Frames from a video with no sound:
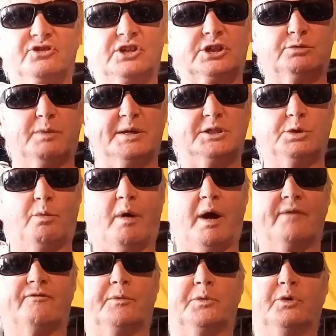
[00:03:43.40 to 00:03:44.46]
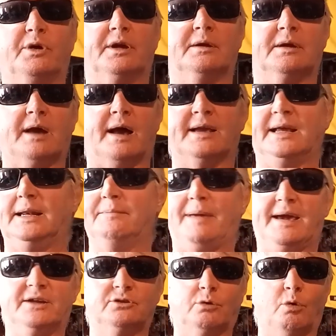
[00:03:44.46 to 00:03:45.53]
6 weeks away from getting
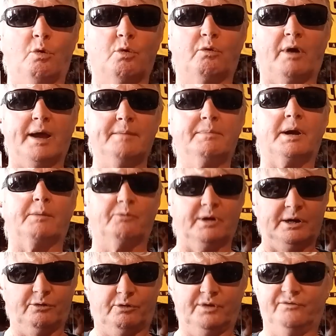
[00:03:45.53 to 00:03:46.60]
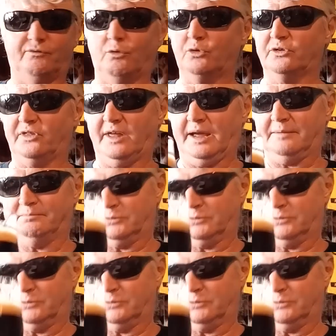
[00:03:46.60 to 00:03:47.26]
back into all grain, but I'm really looking forward to that.